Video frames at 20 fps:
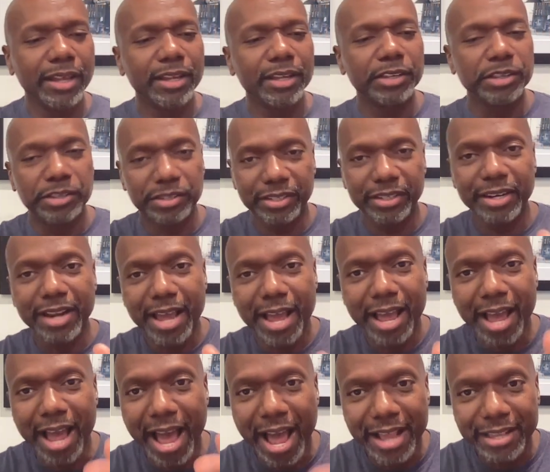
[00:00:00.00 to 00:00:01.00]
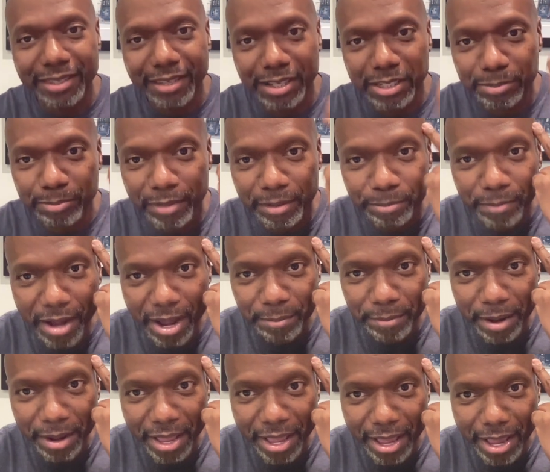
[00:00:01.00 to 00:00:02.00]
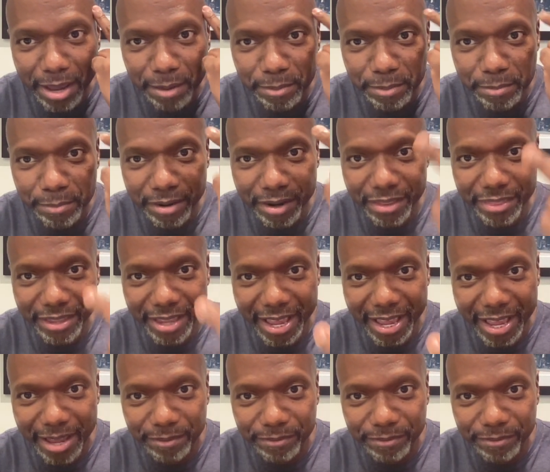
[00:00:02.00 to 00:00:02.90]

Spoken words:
You see that? How I touched my head with my other